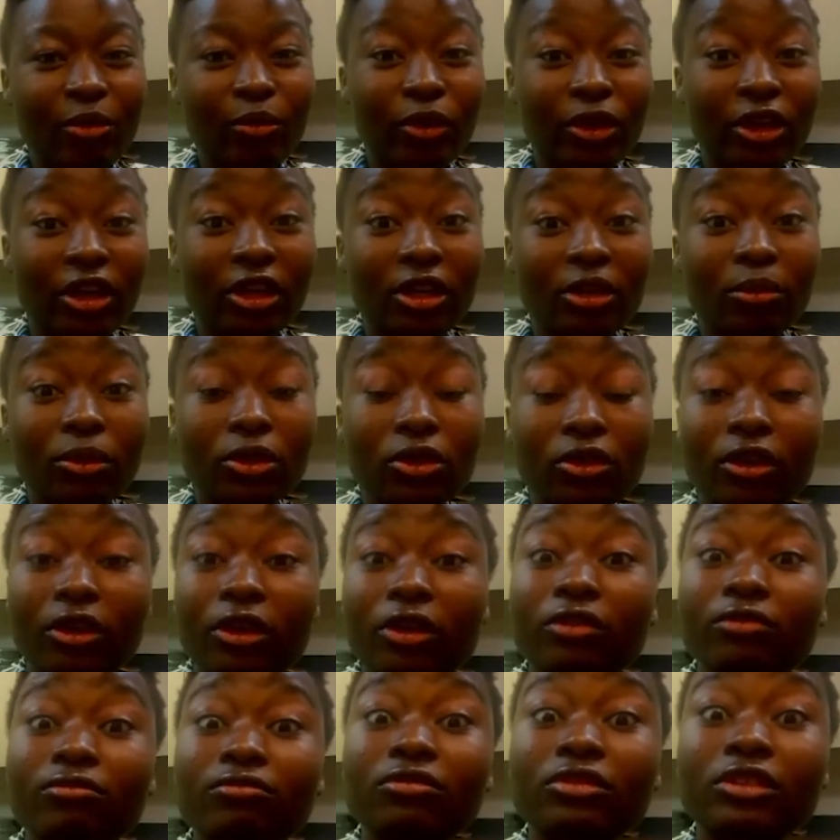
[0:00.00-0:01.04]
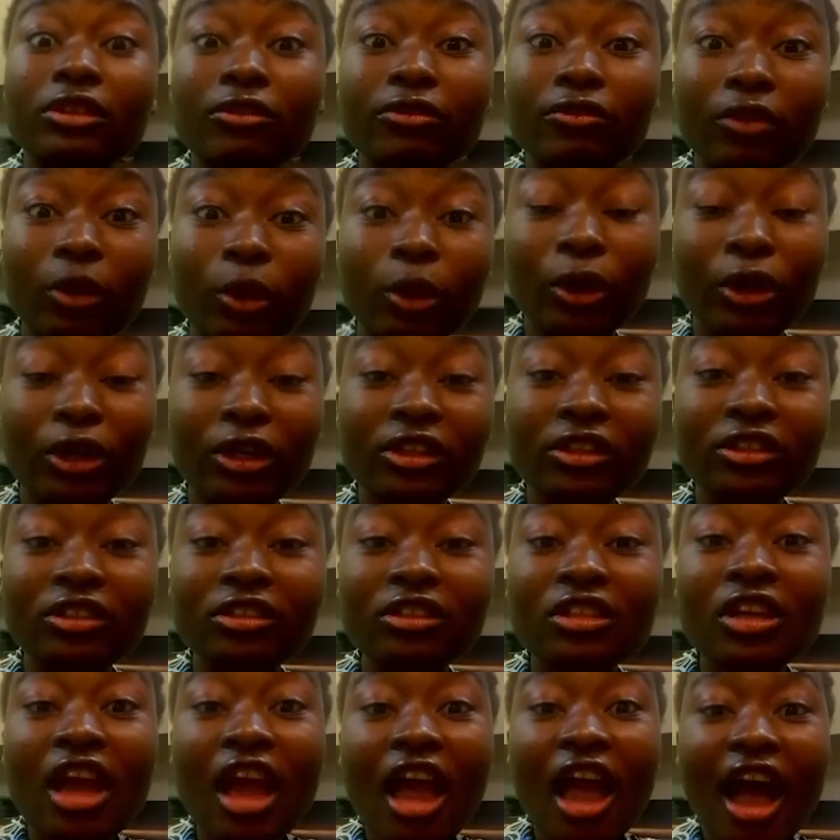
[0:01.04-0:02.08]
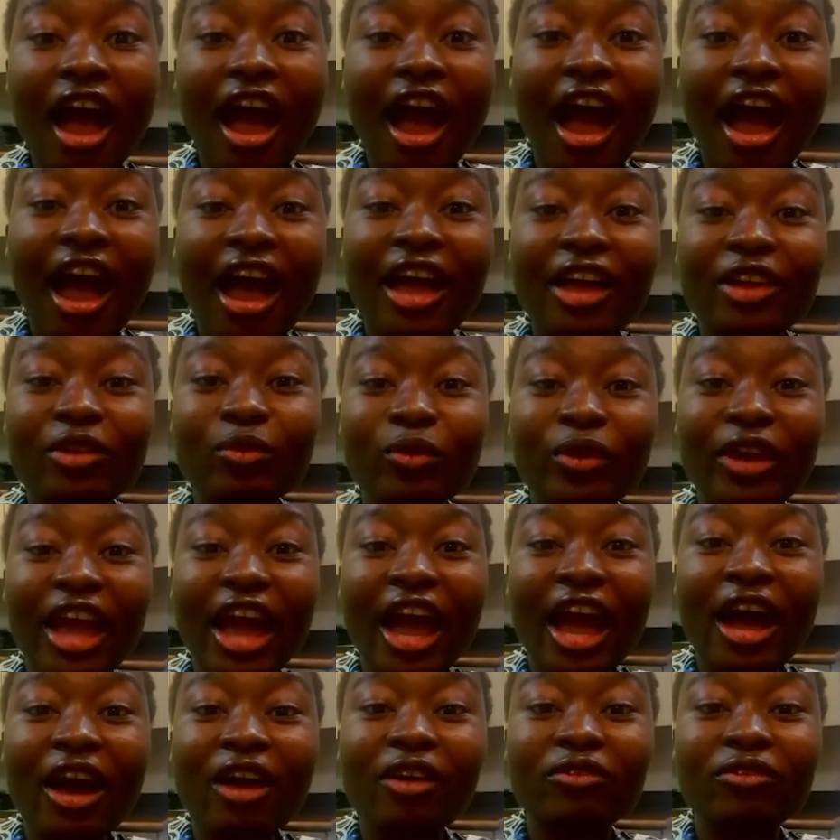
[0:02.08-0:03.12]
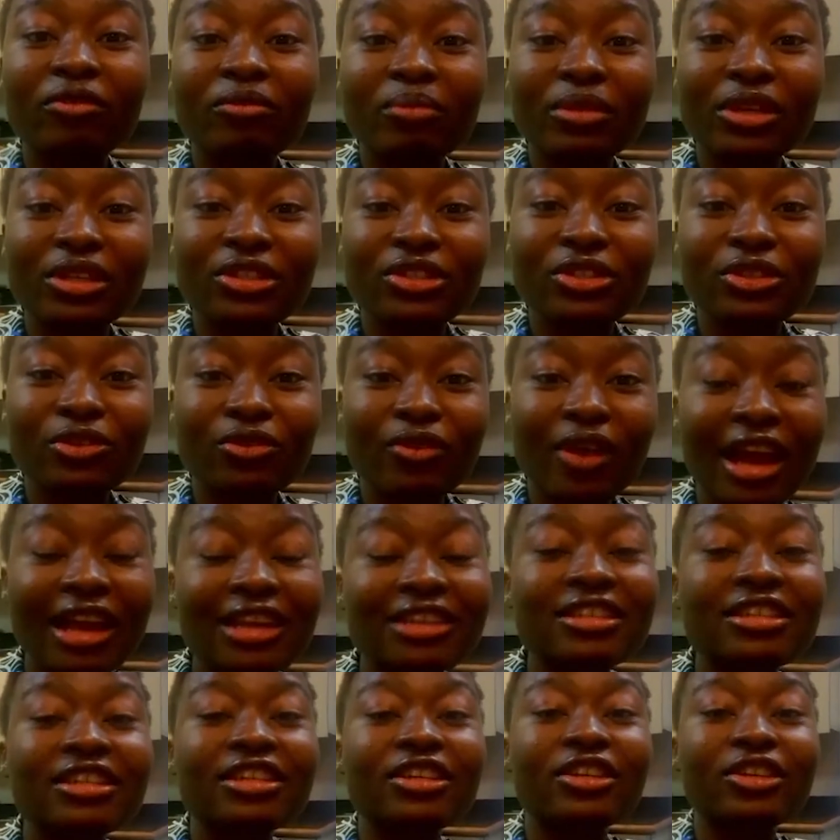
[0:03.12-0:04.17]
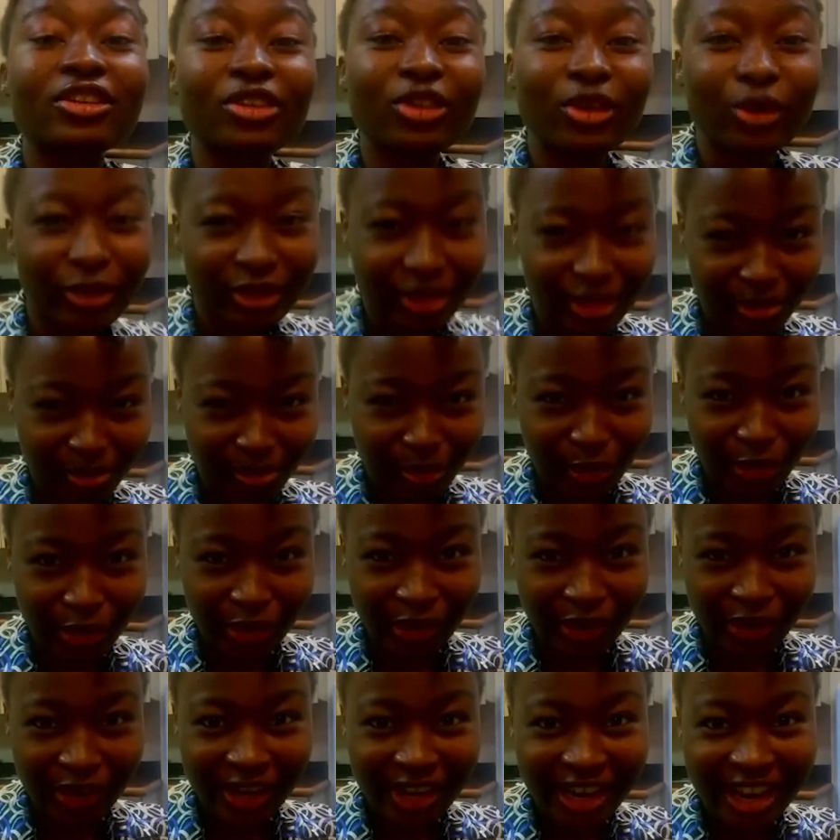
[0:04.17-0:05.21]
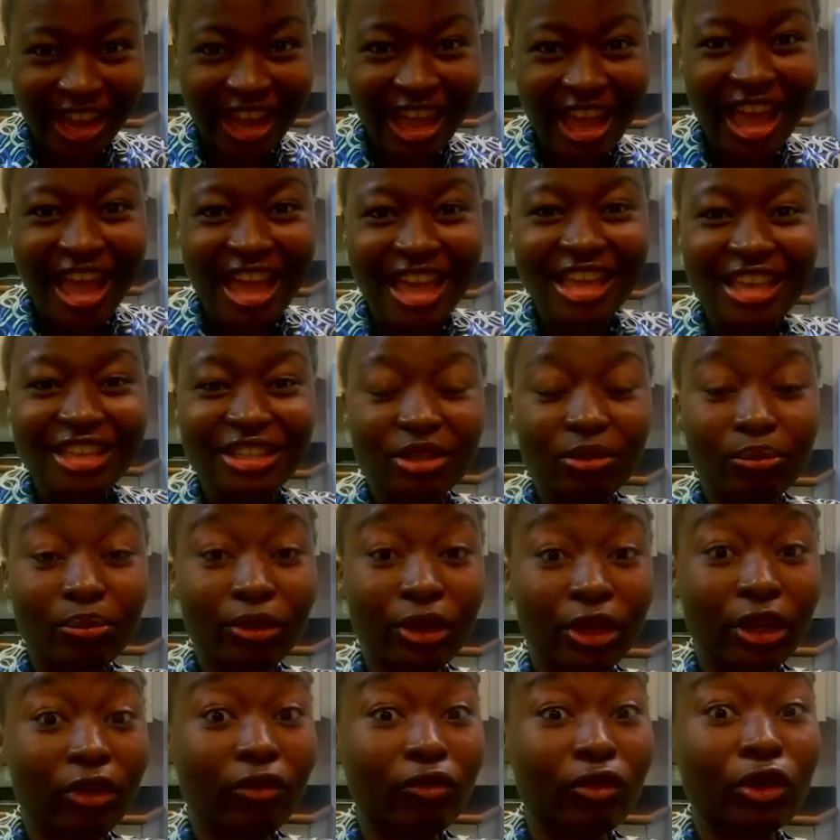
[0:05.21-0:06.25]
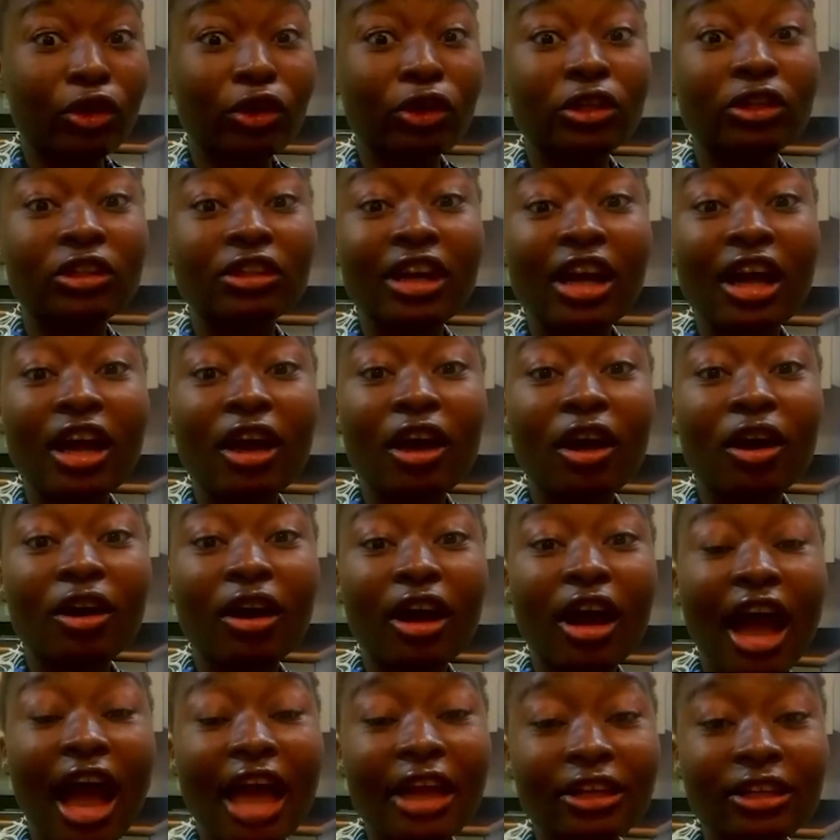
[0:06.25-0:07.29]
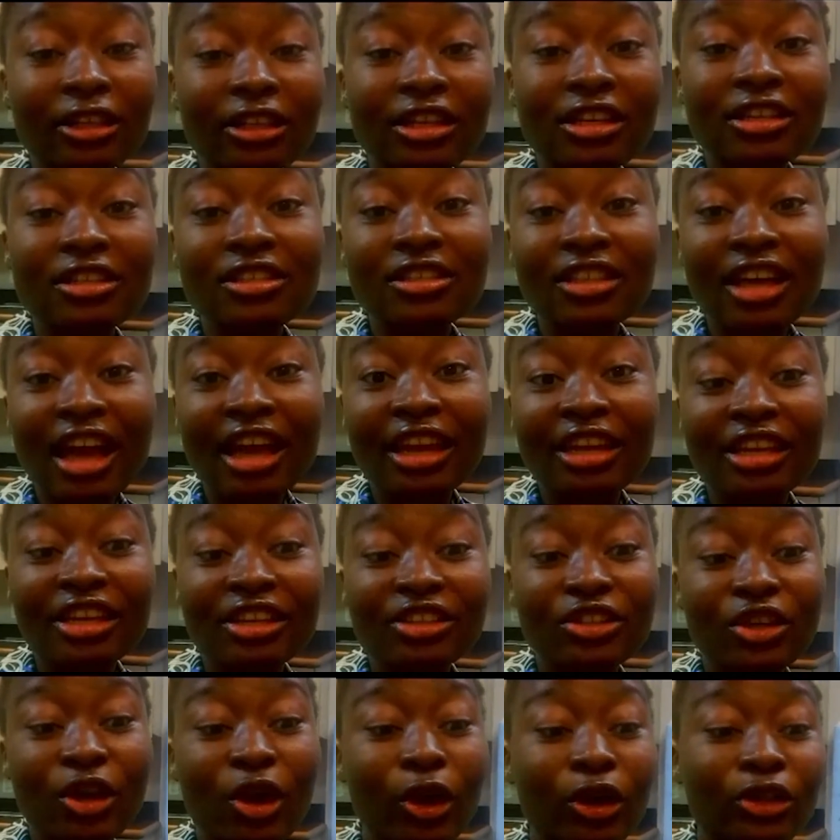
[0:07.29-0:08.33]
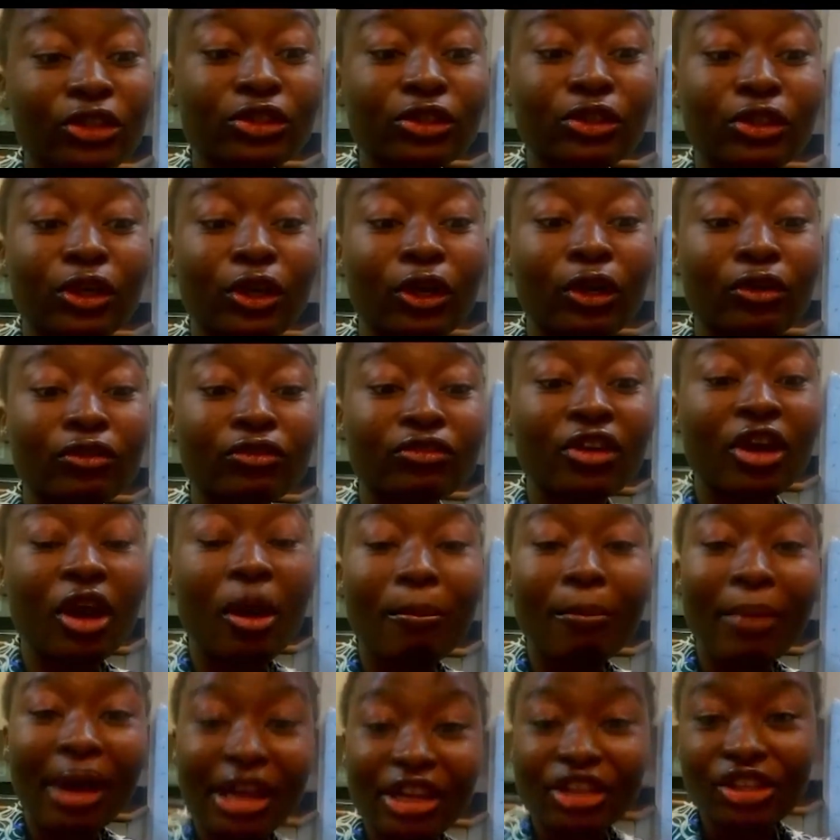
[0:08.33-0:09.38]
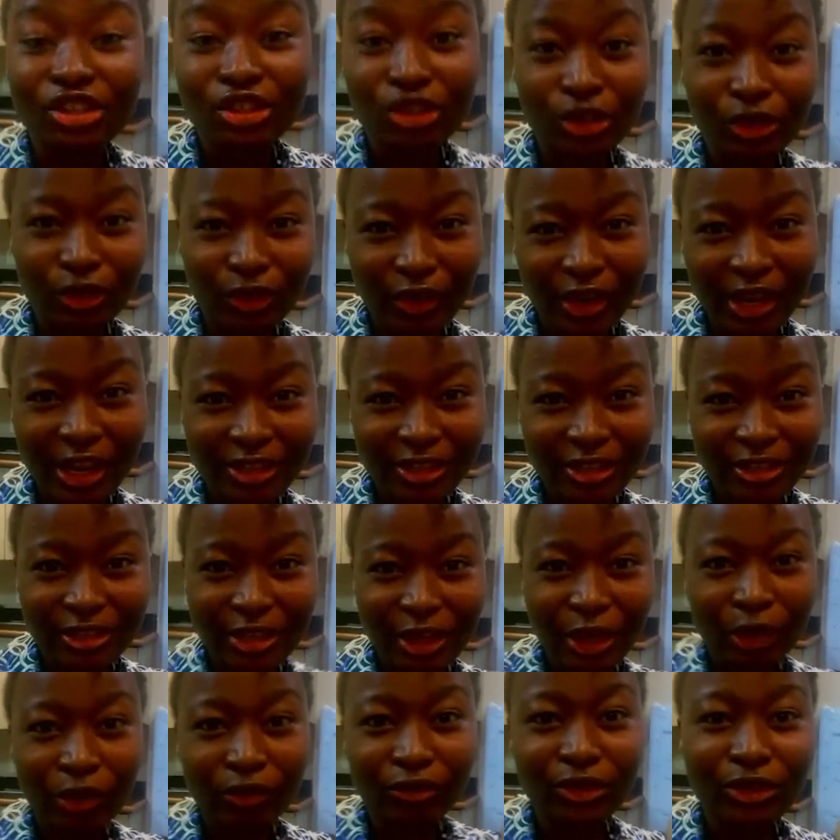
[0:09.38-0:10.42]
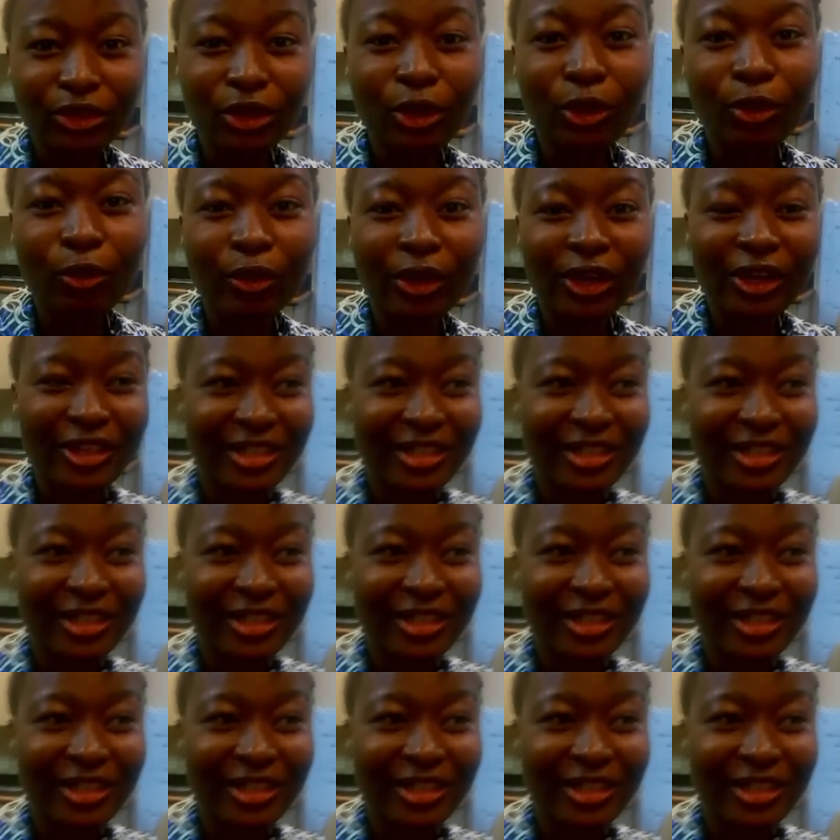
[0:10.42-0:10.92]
we're going to be talking about divorce, and we have Mr. Randy Guttenberger. He's a behavioral analyst, and he's the author of Managing Your Crazy Self. So we're